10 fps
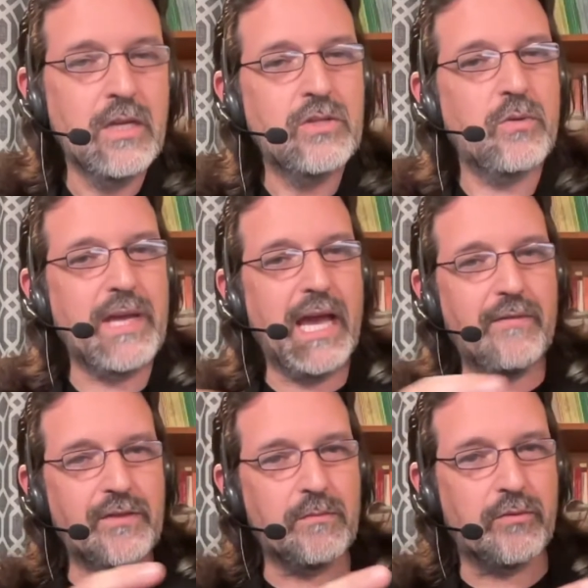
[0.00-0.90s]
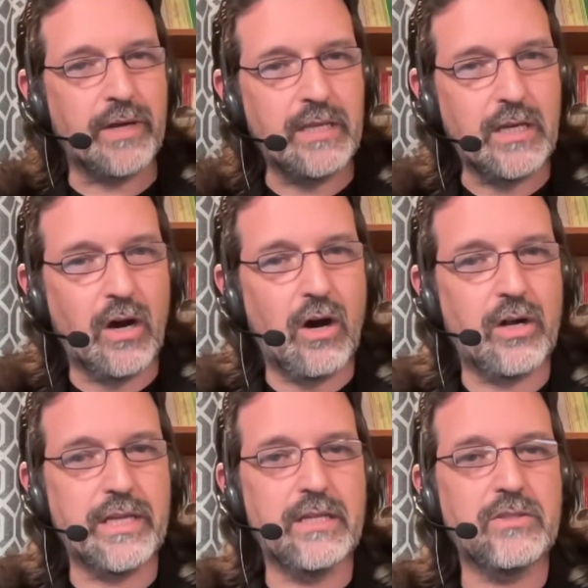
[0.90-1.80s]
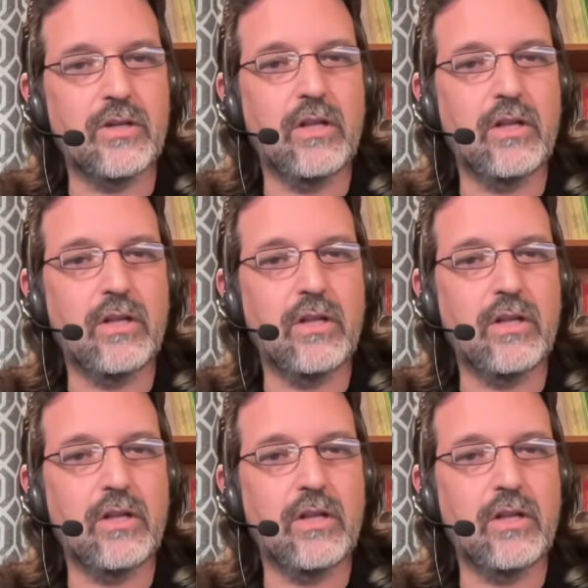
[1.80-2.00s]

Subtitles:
So we have to bring the audience